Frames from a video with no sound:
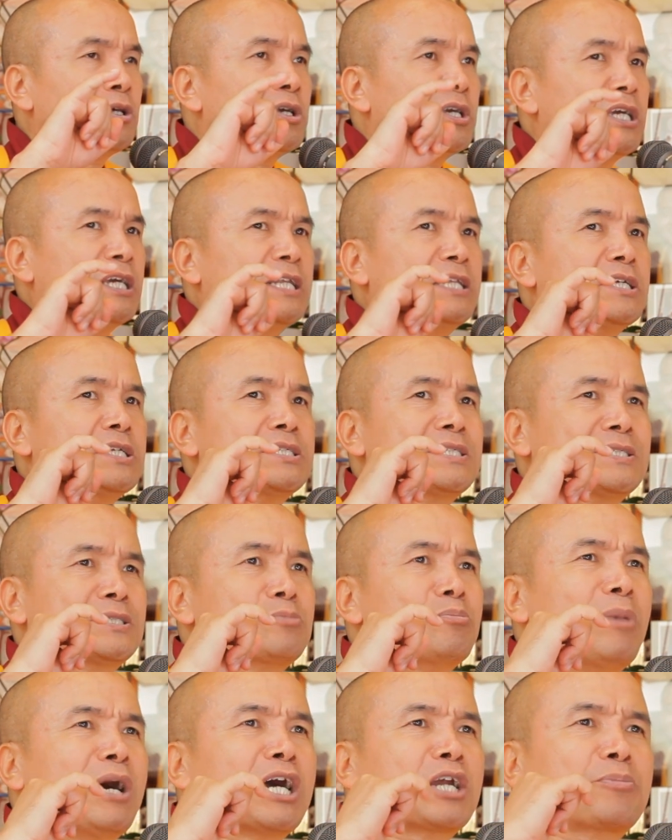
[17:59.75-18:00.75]
it is
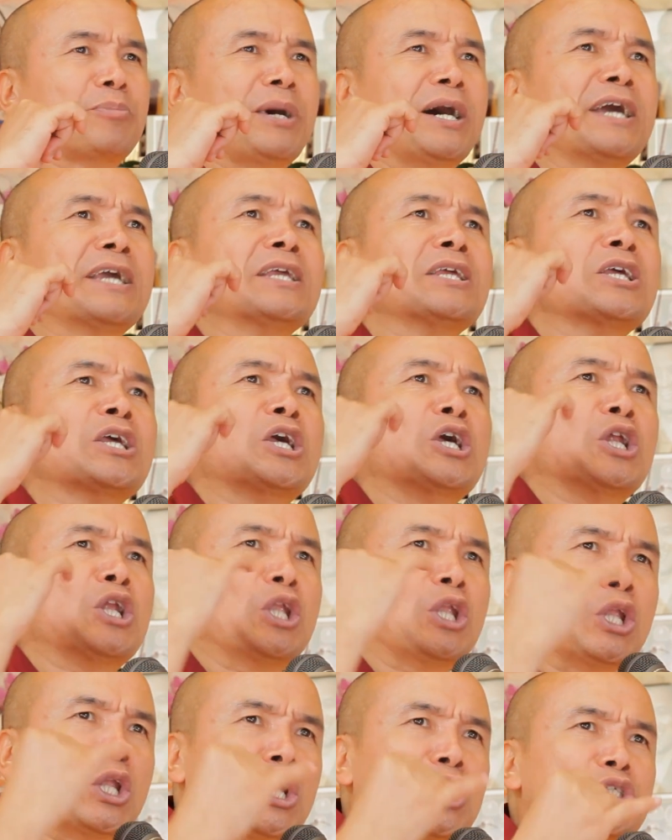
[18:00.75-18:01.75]
marked by
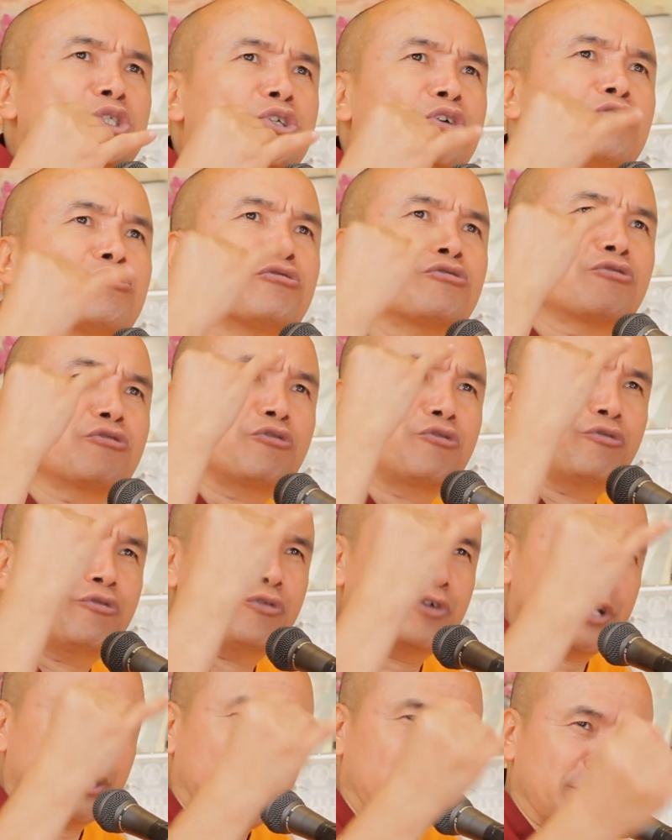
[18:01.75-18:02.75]
loss of
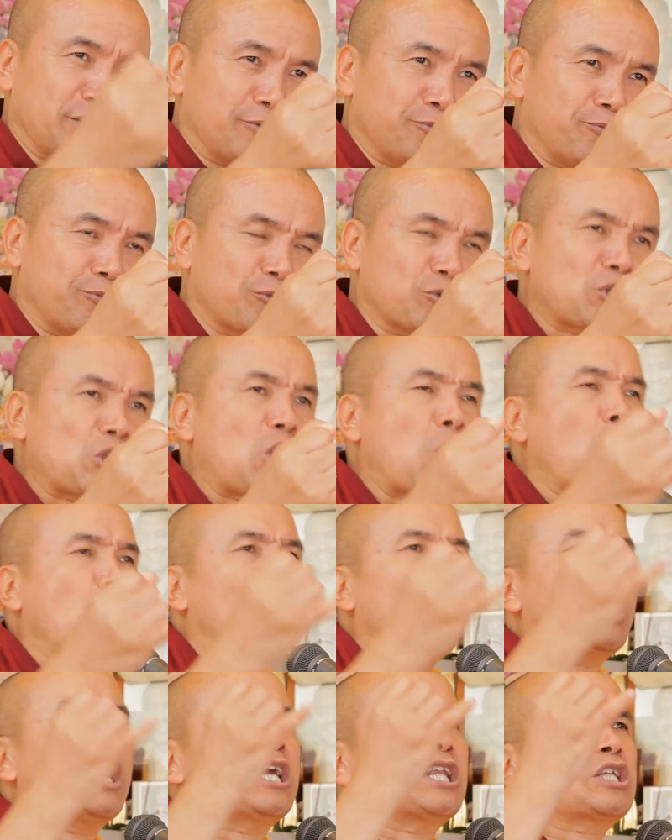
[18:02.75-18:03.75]
freedom.
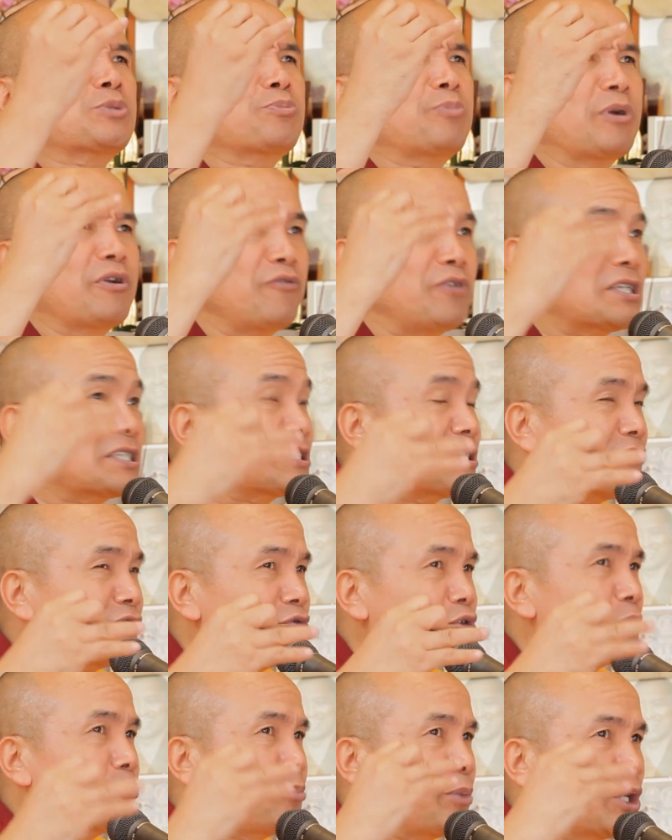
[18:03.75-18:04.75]
Why it
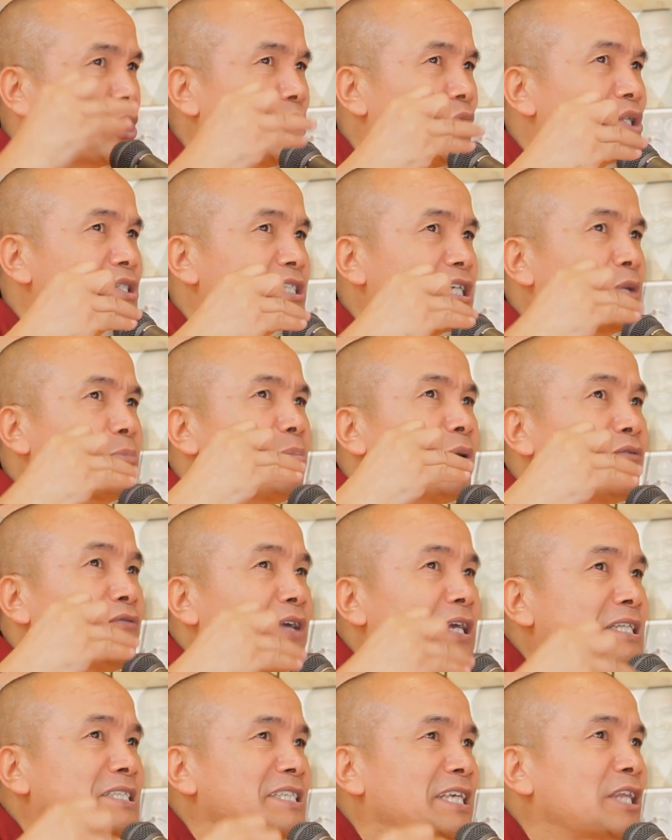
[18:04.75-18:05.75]
pervasive? Because it
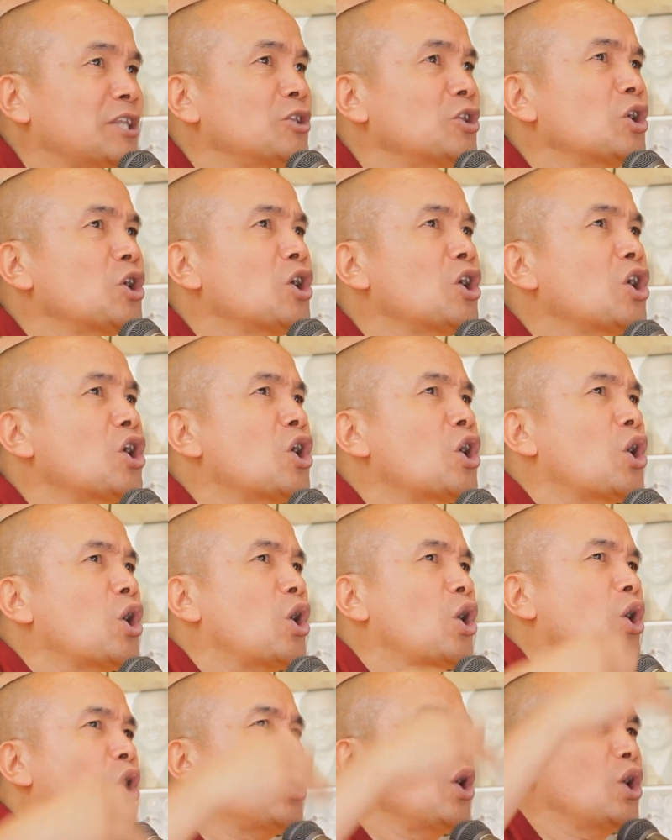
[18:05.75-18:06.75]
pervades in
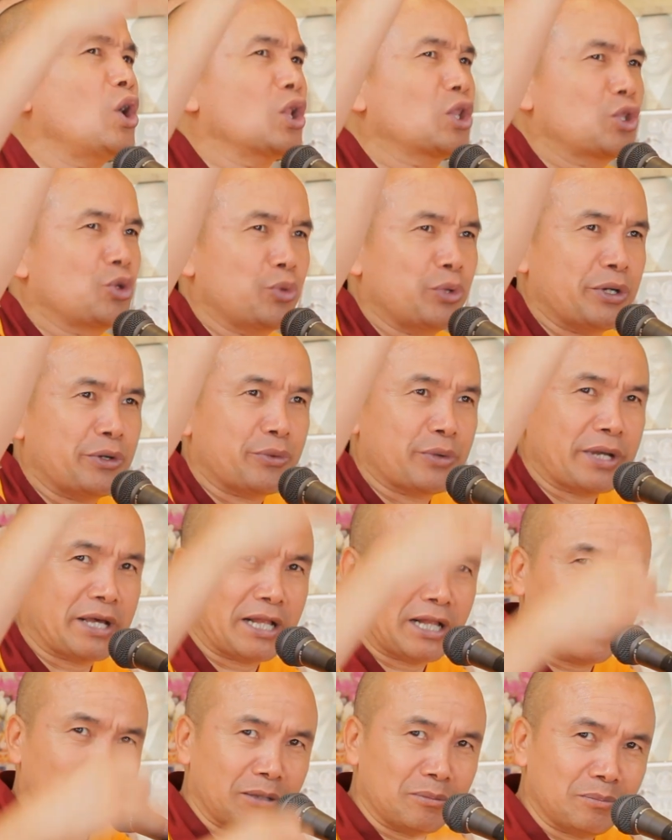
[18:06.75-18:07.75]
all three
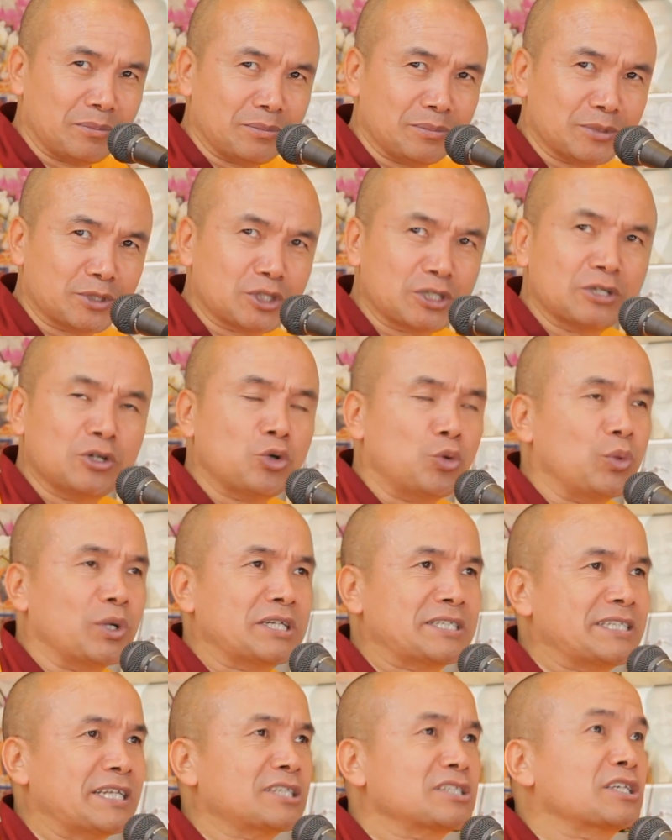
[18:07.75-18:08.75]
realms. What
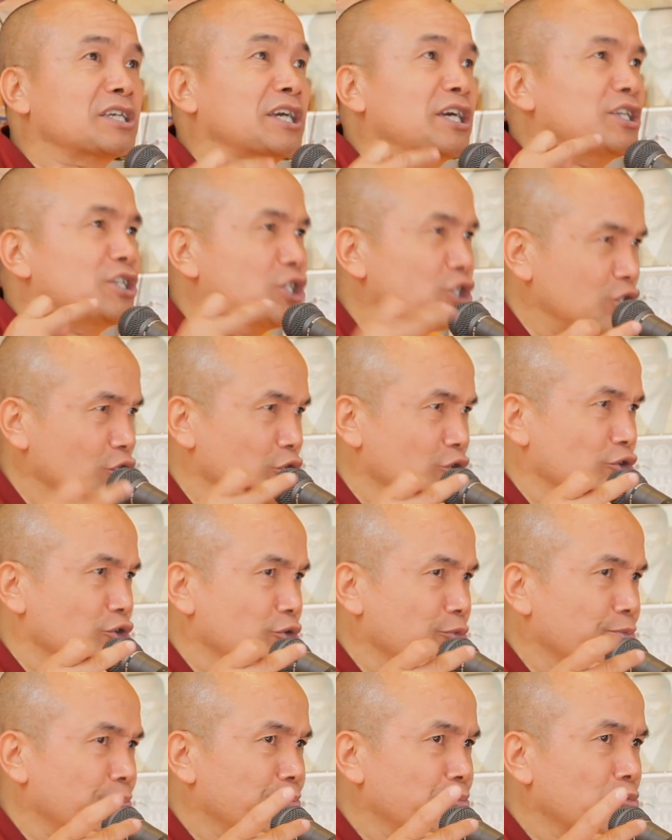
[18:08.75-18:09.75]
is this? Conditioned.
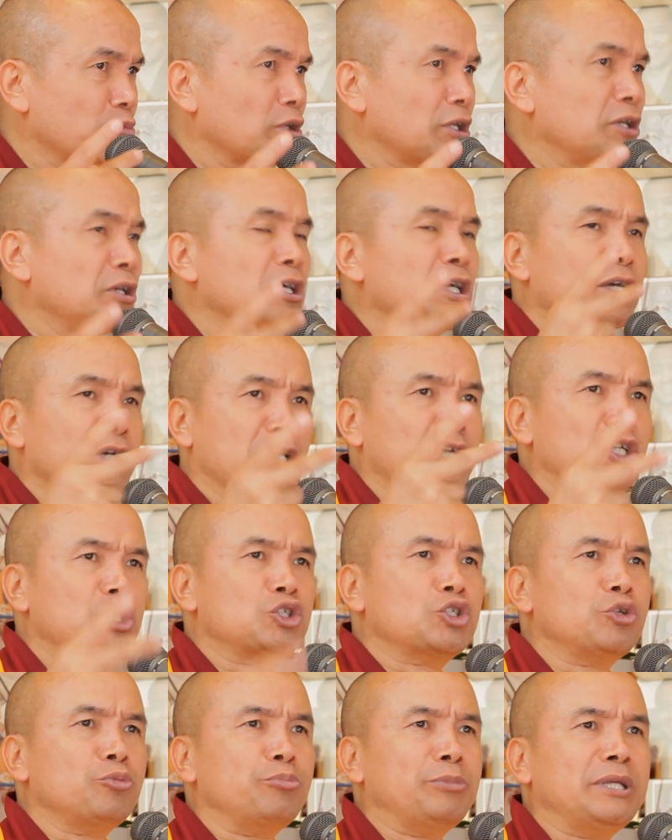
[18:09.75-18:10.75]

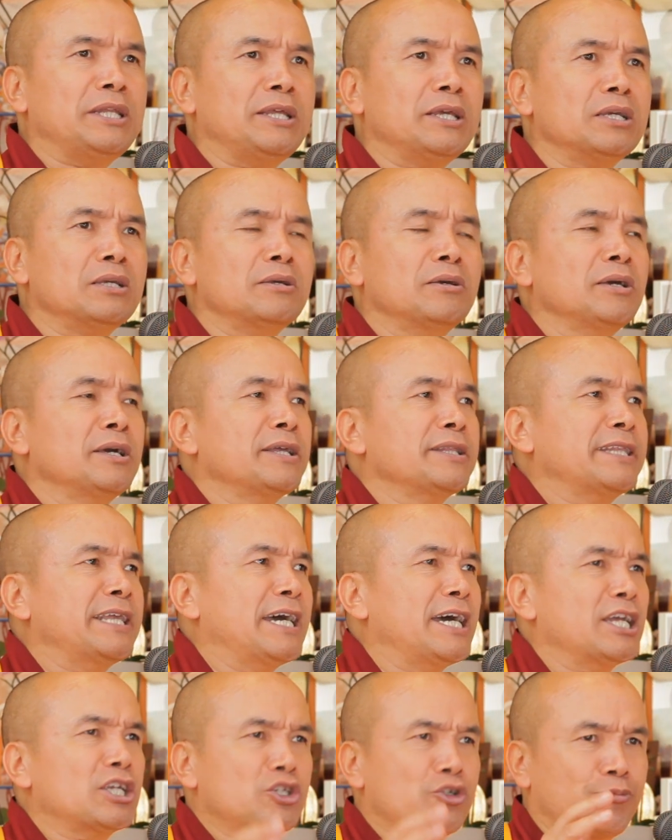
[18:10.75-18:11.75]
Conditioned meaning
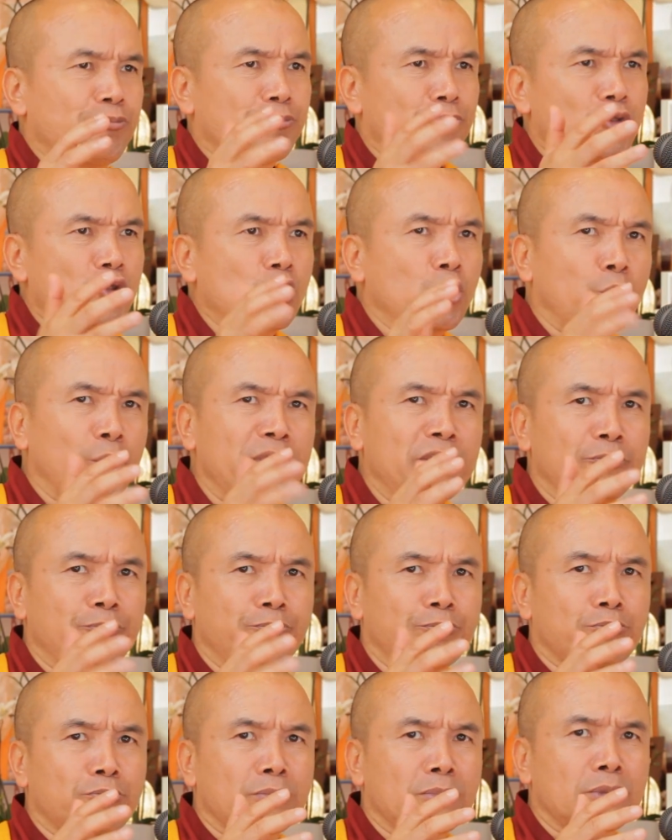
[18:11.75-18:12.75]
that
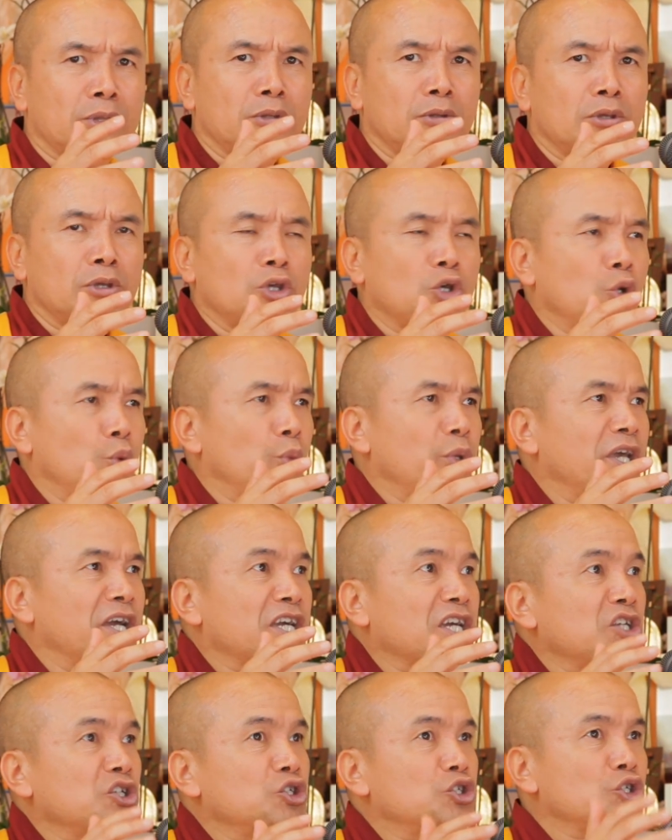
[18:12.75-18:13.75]
we are
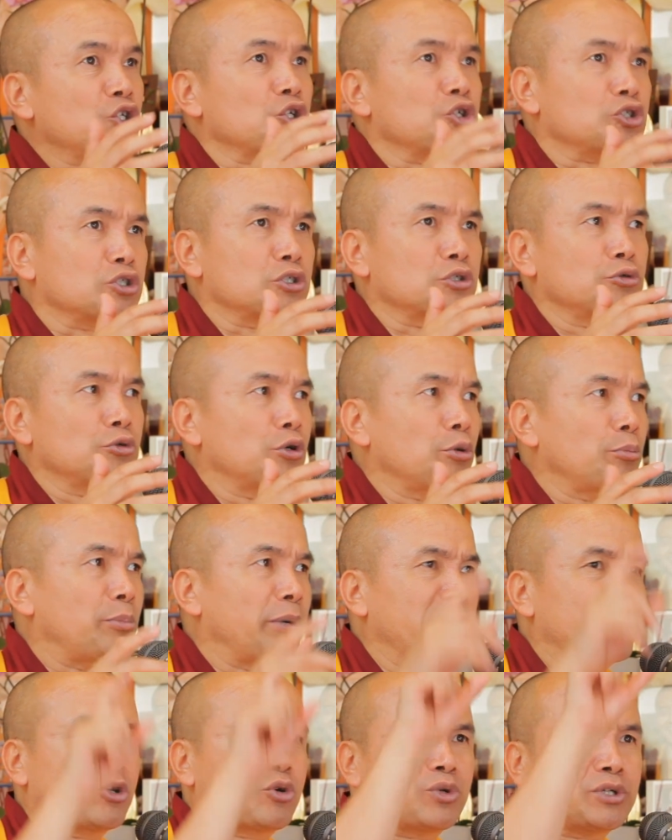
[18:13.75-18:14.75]
conditioned by
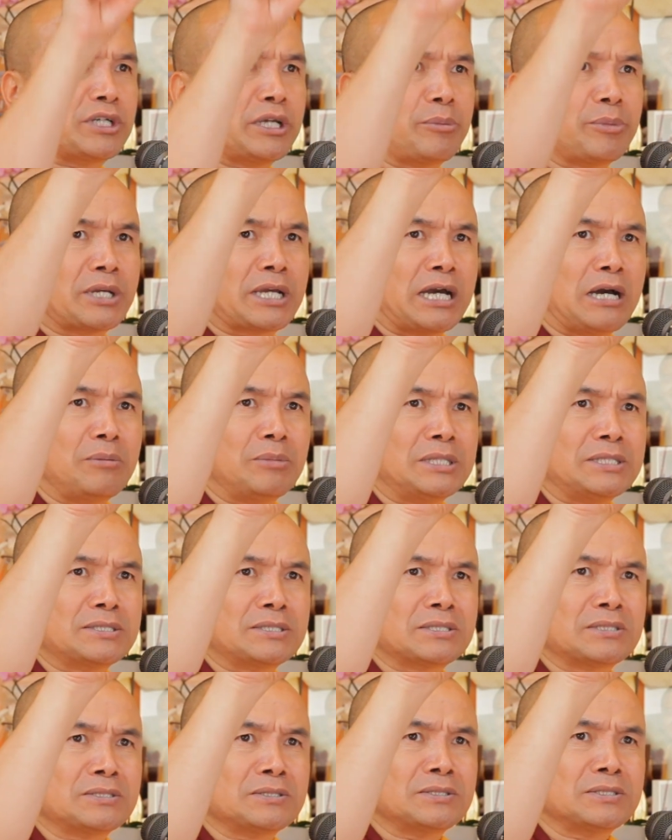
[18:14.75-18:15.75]
the contaminant
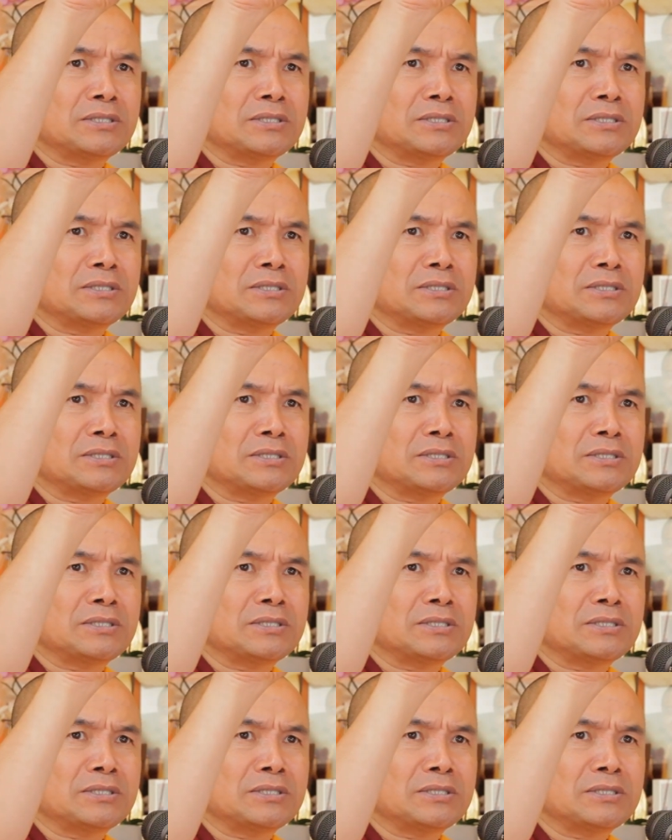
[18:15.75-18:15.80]
karmas